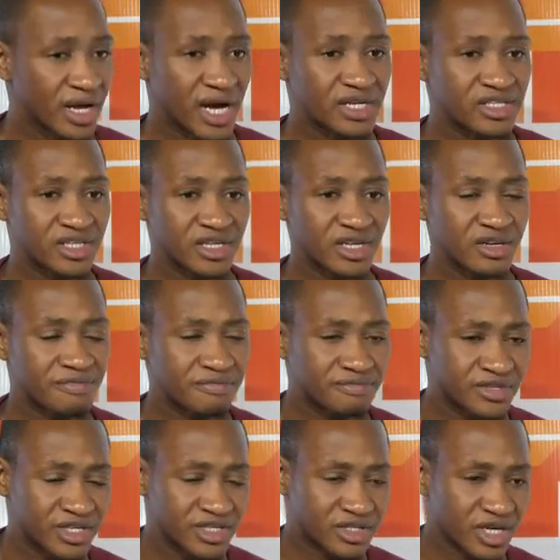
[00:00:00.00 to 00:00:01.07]
and see if
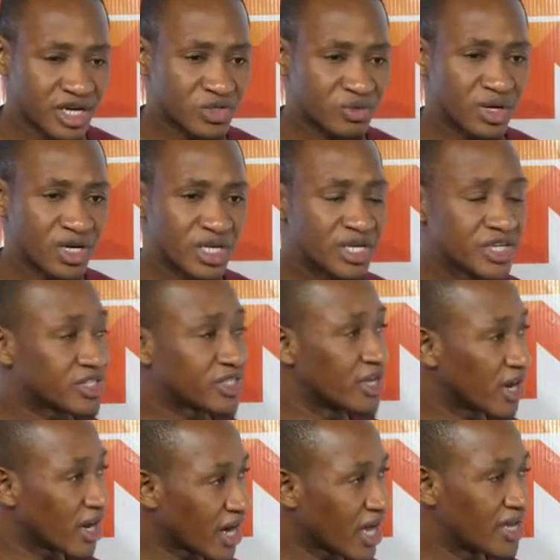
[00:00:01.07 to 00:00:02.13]
this actually is
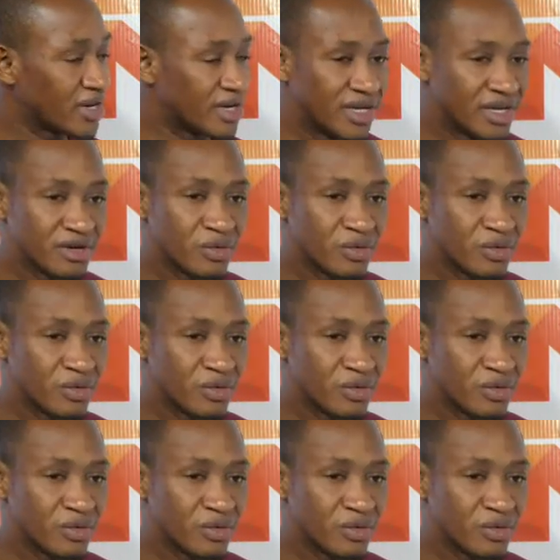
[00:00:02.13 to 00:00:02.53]
in line